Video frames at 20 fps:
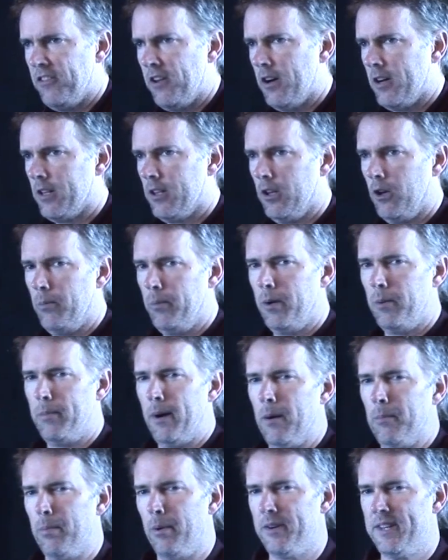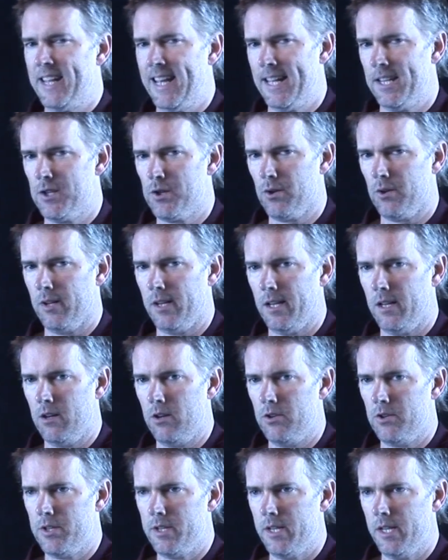talk a little bit about potential
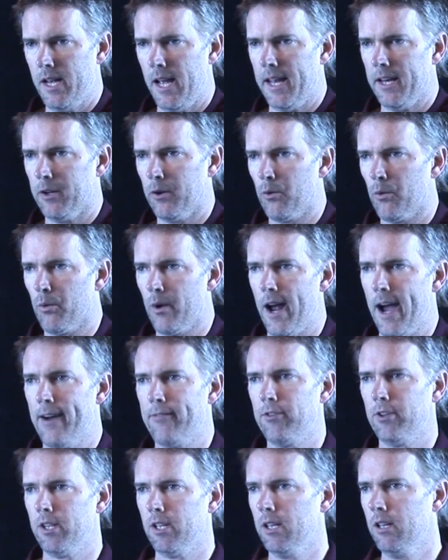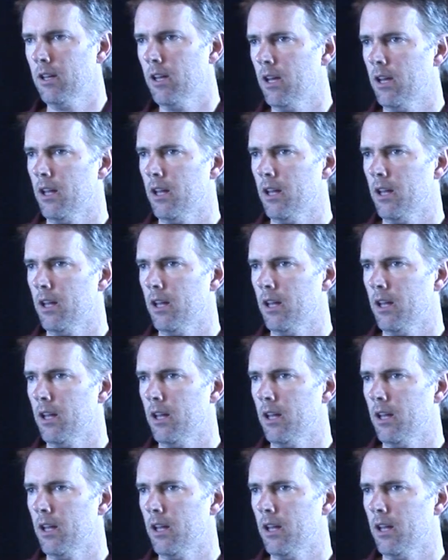energy and gravity.